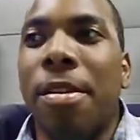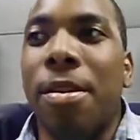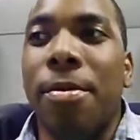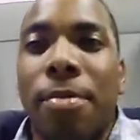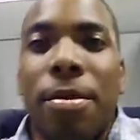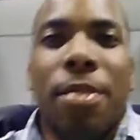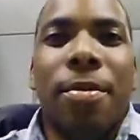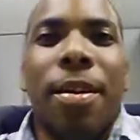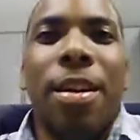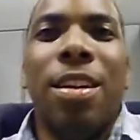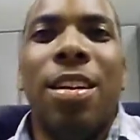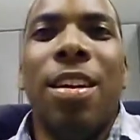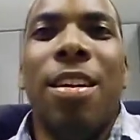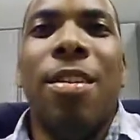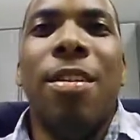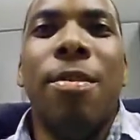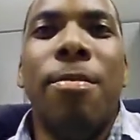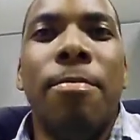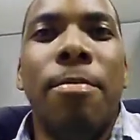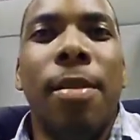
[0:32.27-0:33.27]
work right
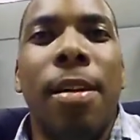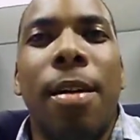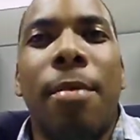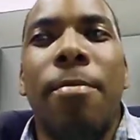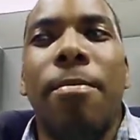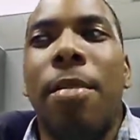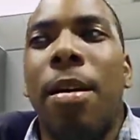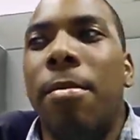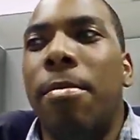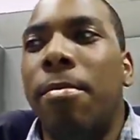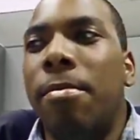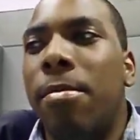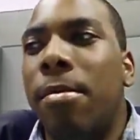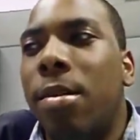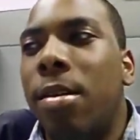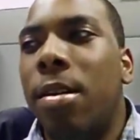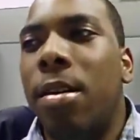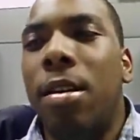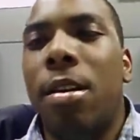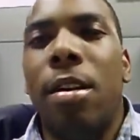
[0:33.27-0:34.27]
now, but I'm
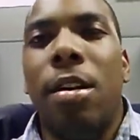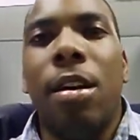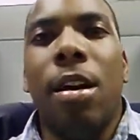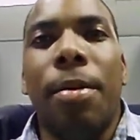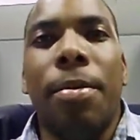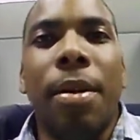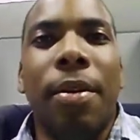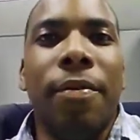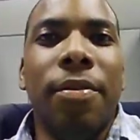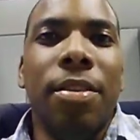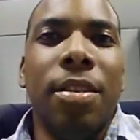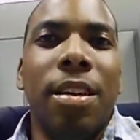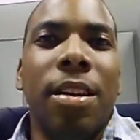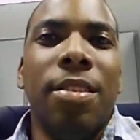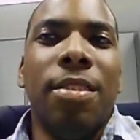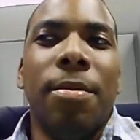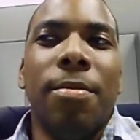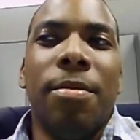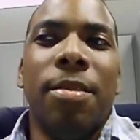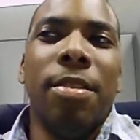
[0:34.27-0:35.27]
done for the day,
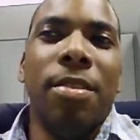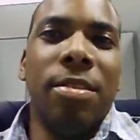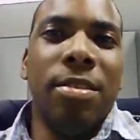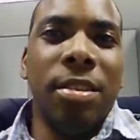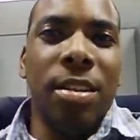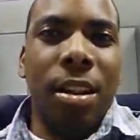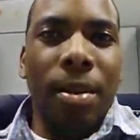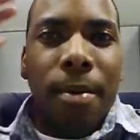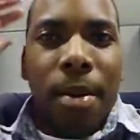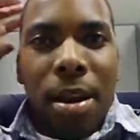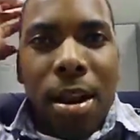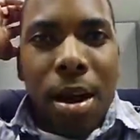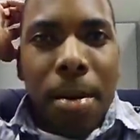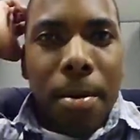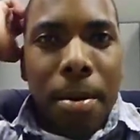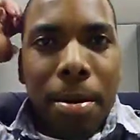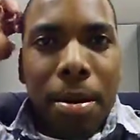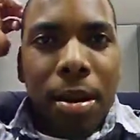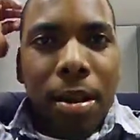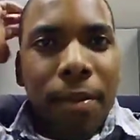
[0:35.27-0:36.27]
so I'm just here chilling right now. I'm
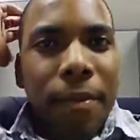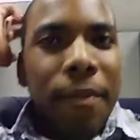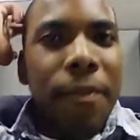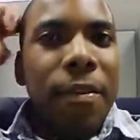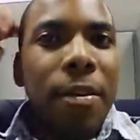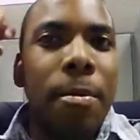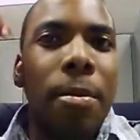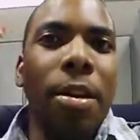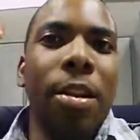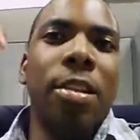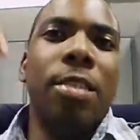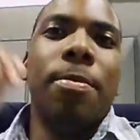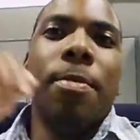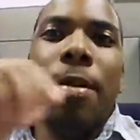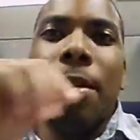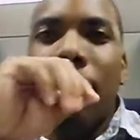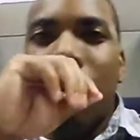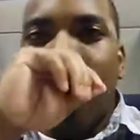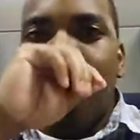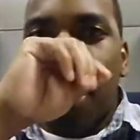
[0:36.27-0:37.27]
going to leave in a few minutes, but
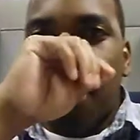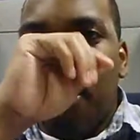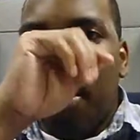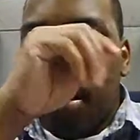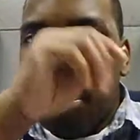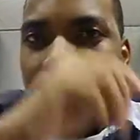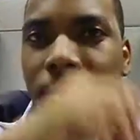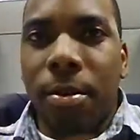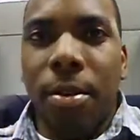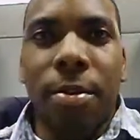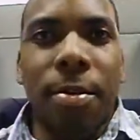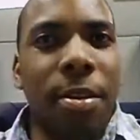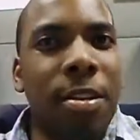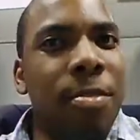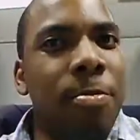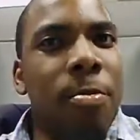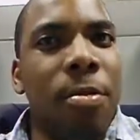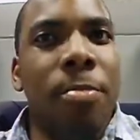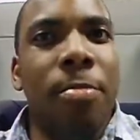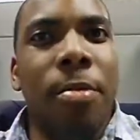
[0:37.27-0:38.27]
I just want to do a quick
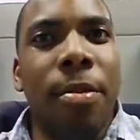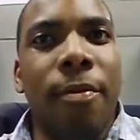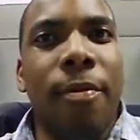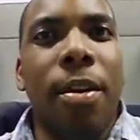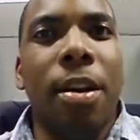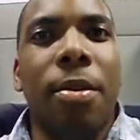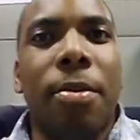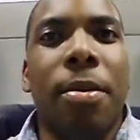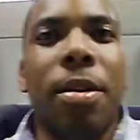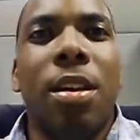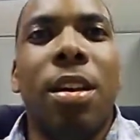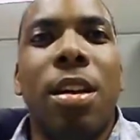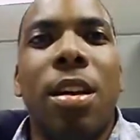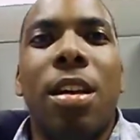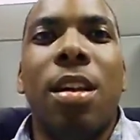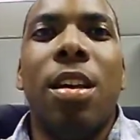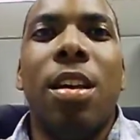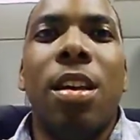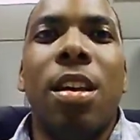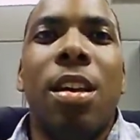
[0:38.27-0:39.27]
sport brief right quick.
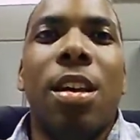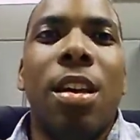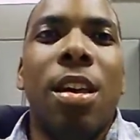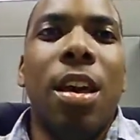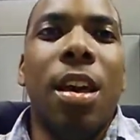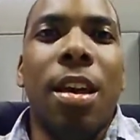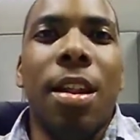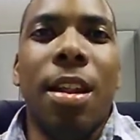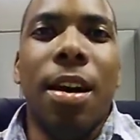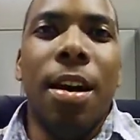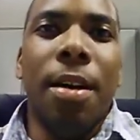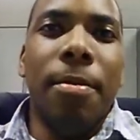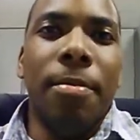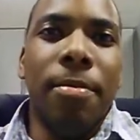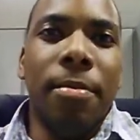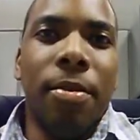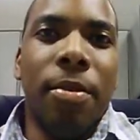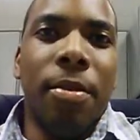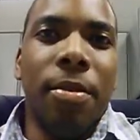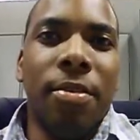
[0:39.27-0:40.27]
And of
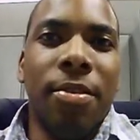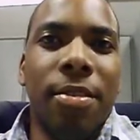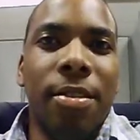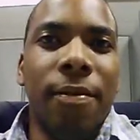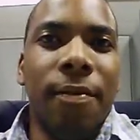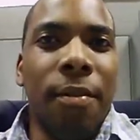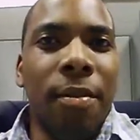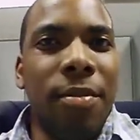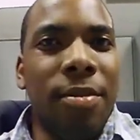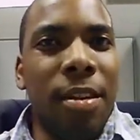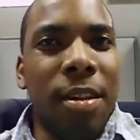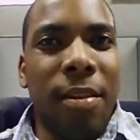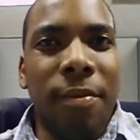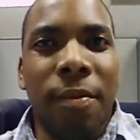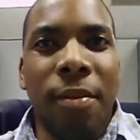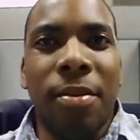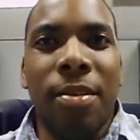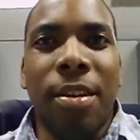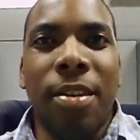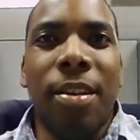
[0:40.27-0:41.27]
course, first things
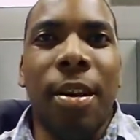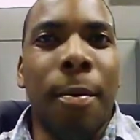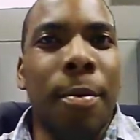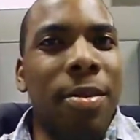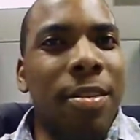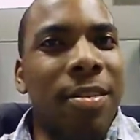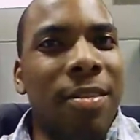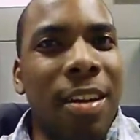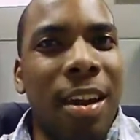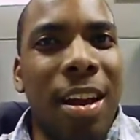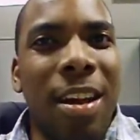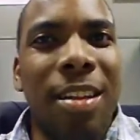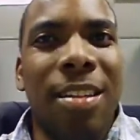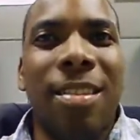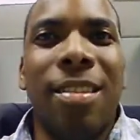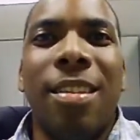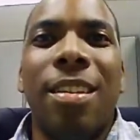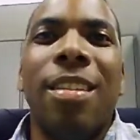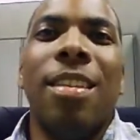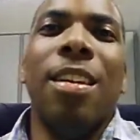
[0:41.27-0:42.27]
first, going to talk about the
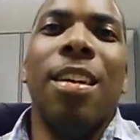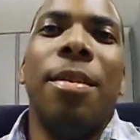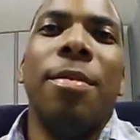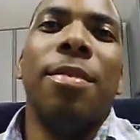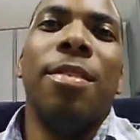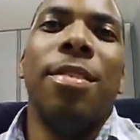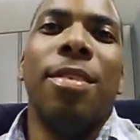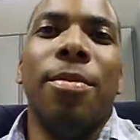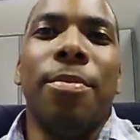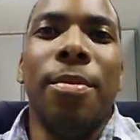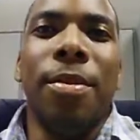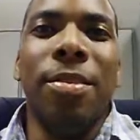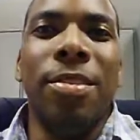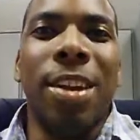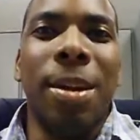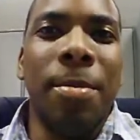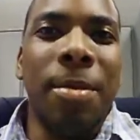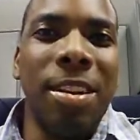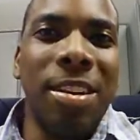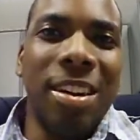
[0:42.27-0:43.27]
Giants. The world
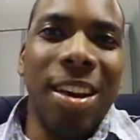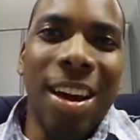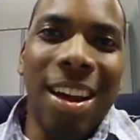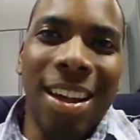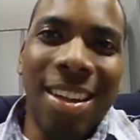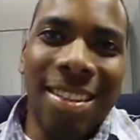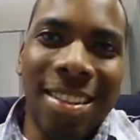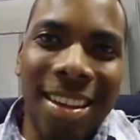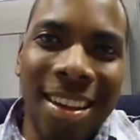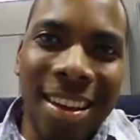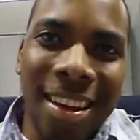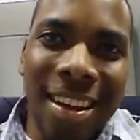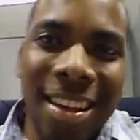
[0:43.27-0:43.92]
champion Giants, yeah.